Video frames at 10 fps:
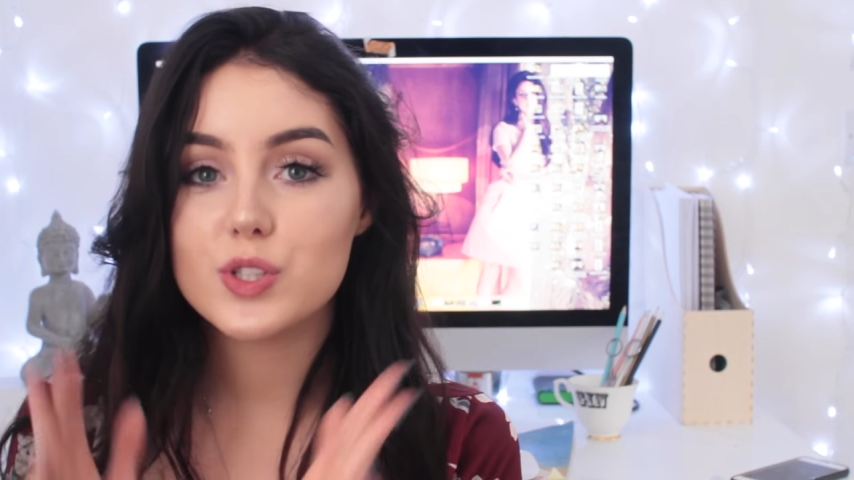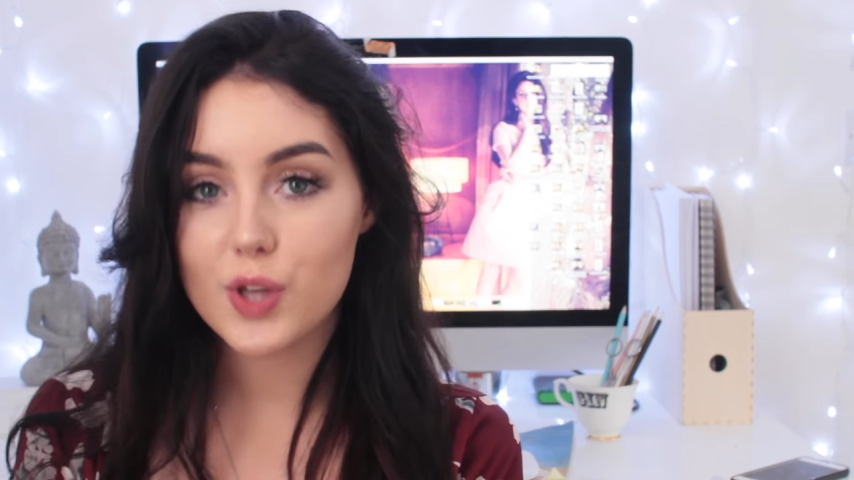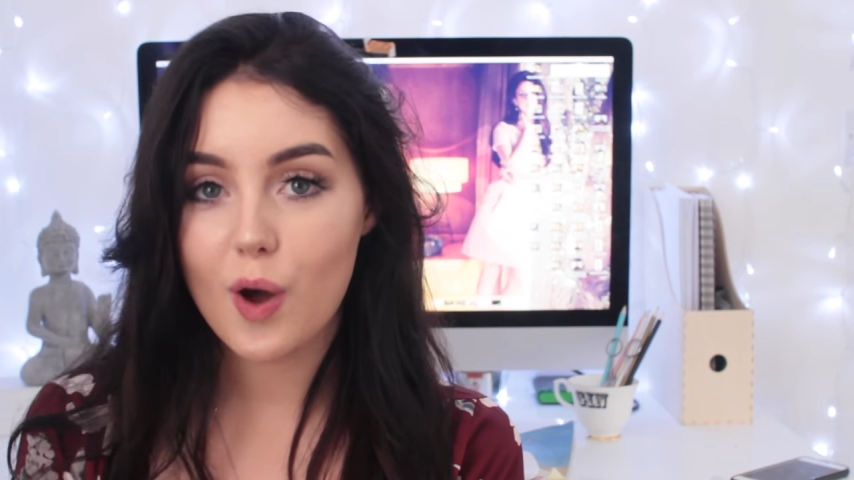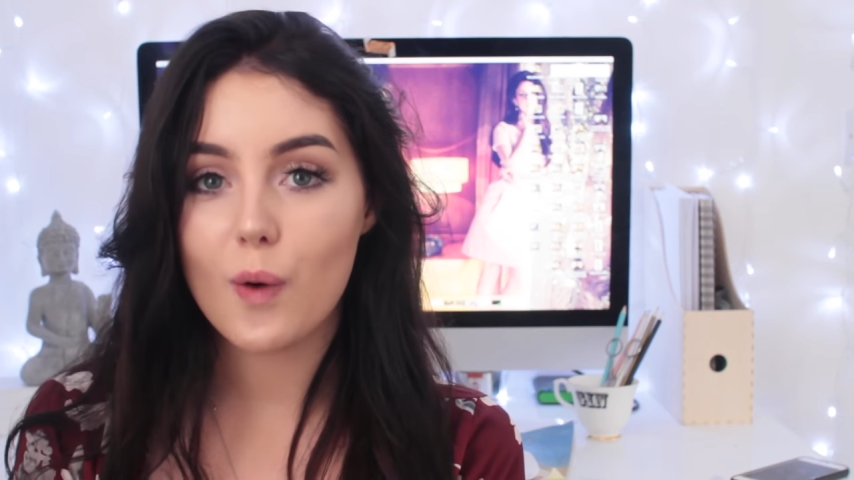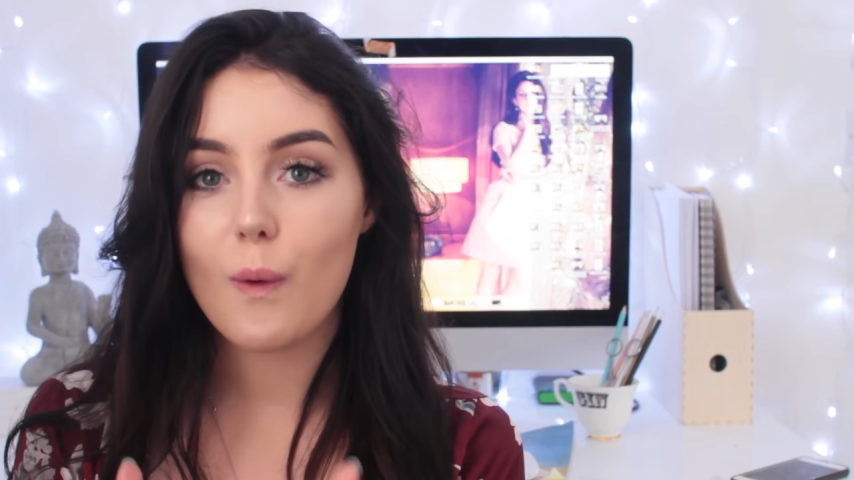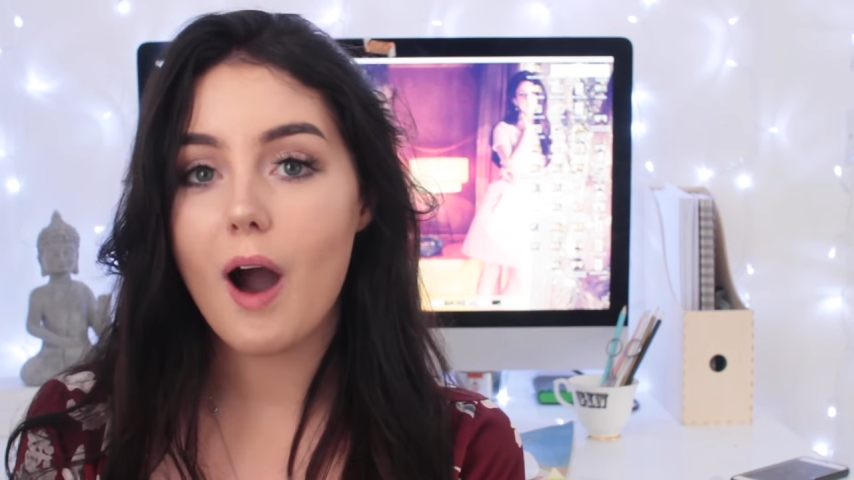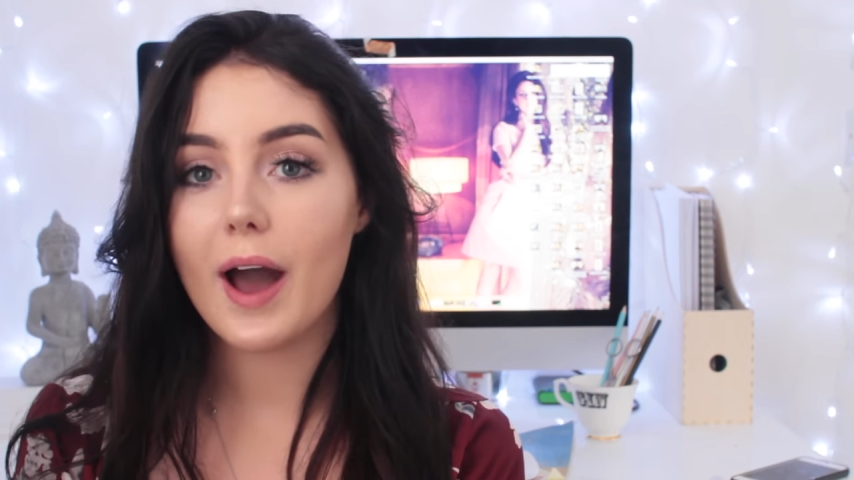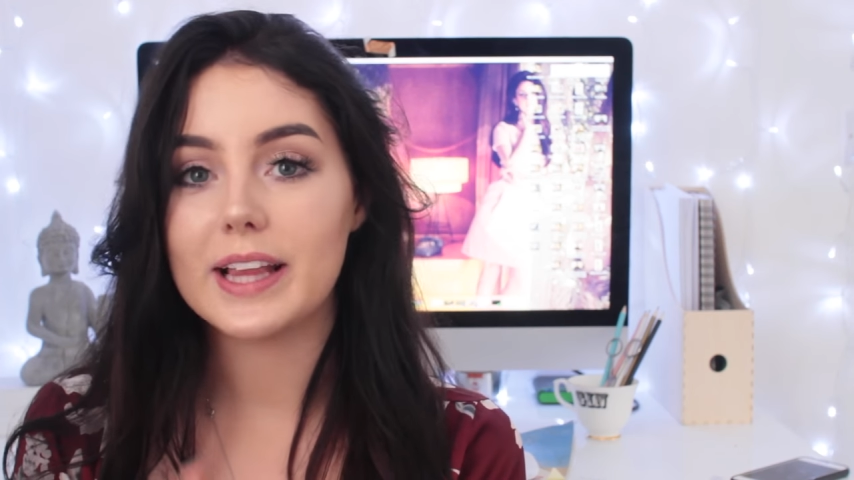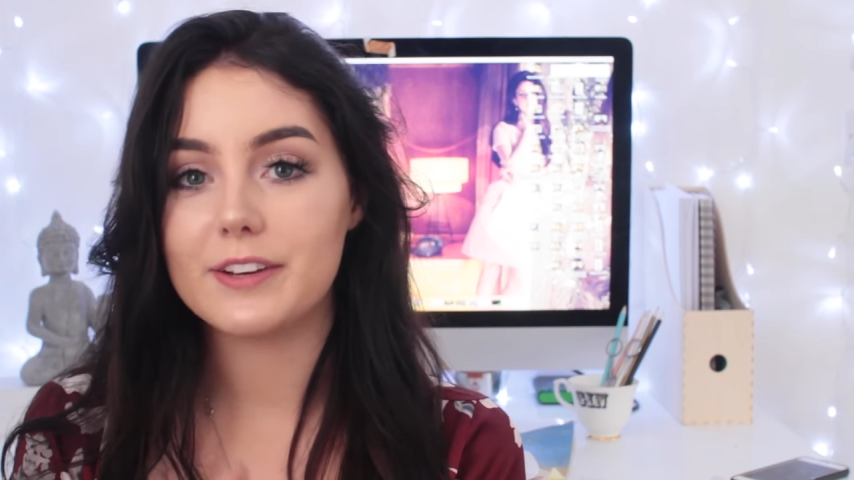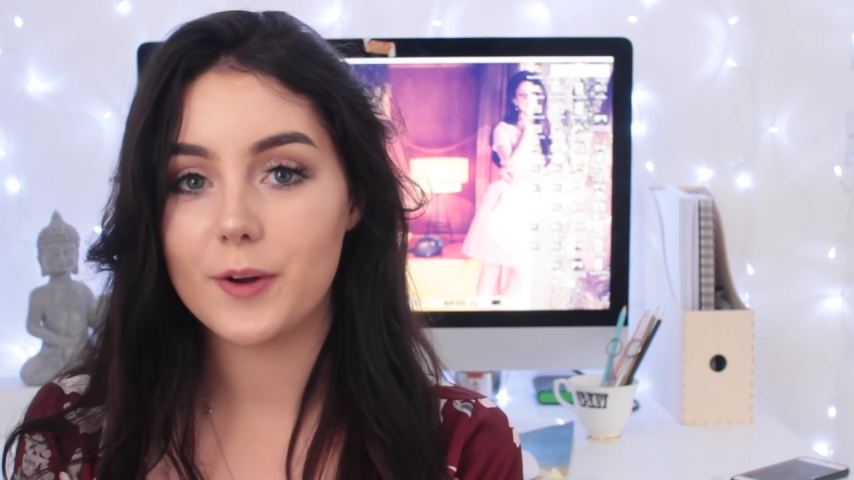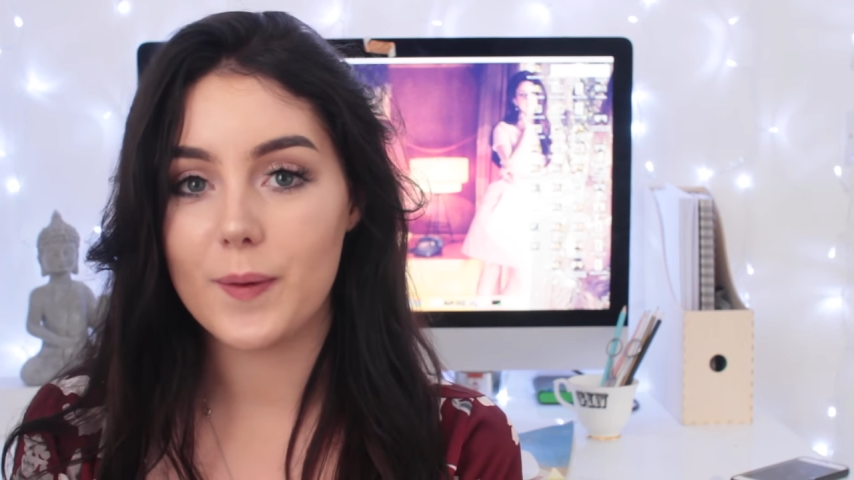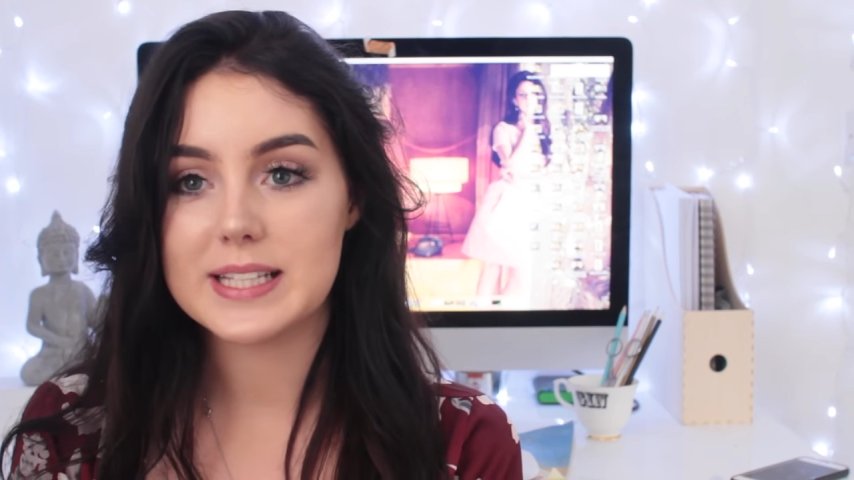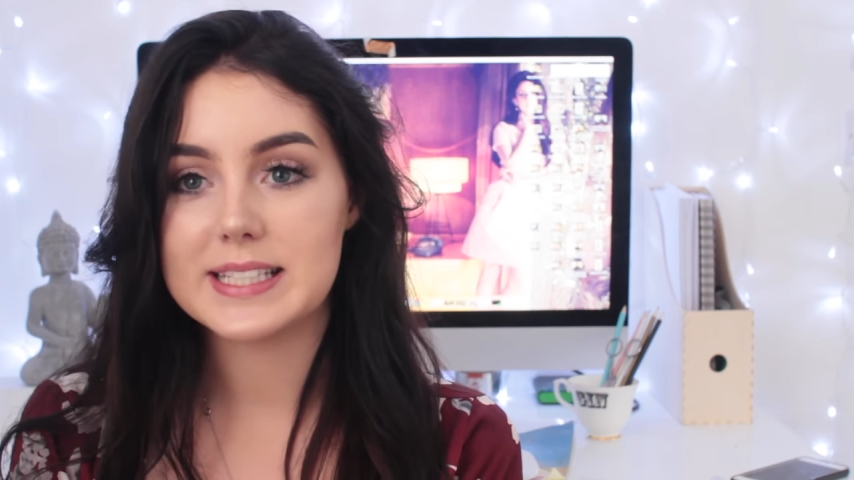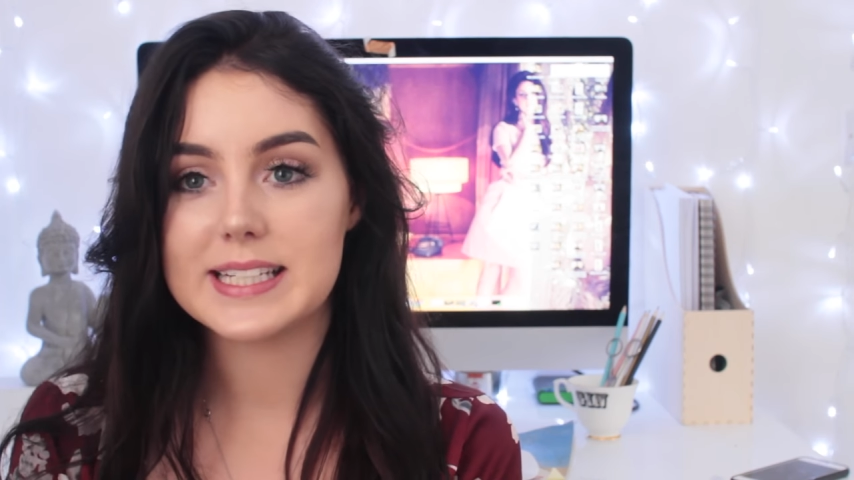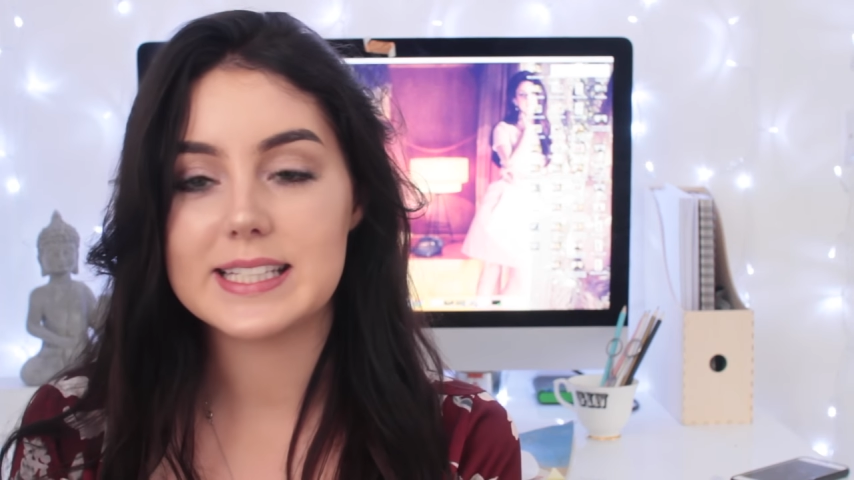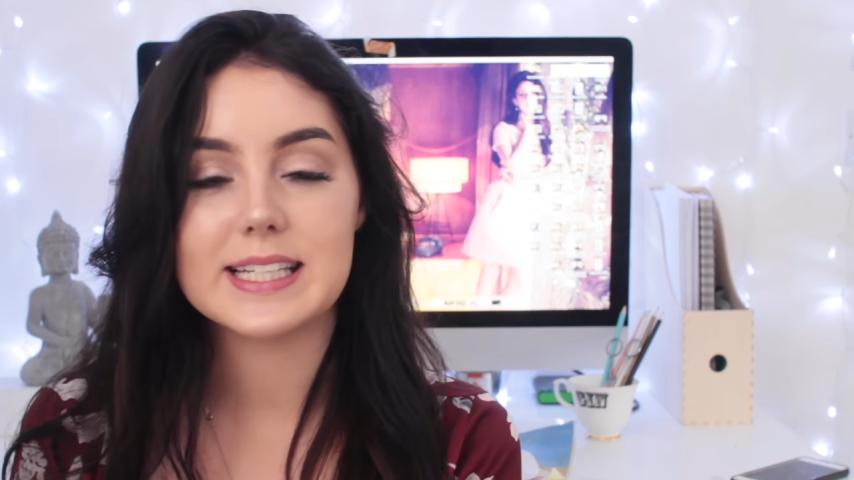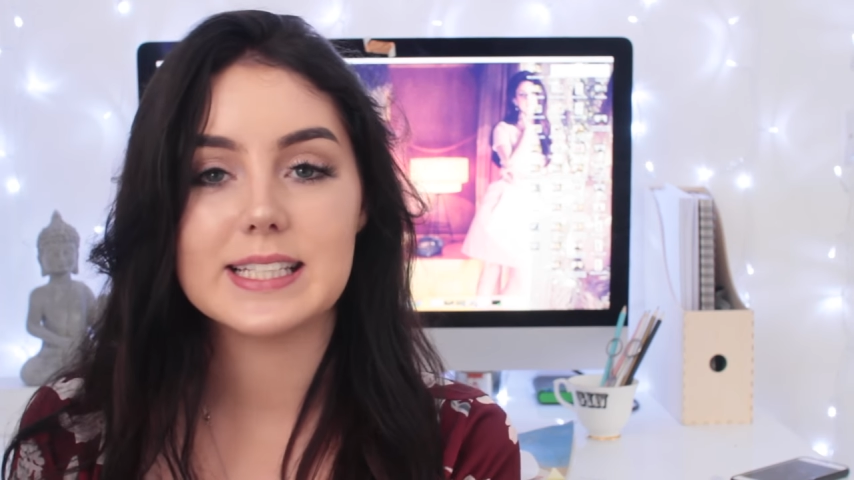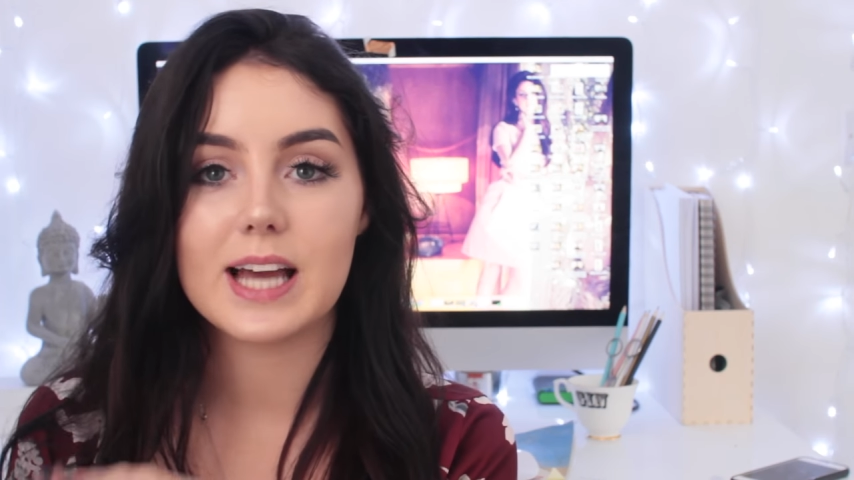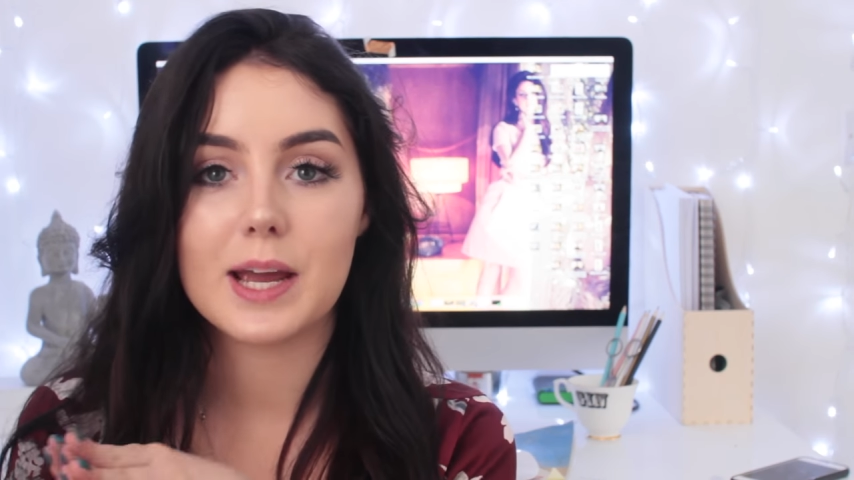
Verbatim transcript: so highly requested since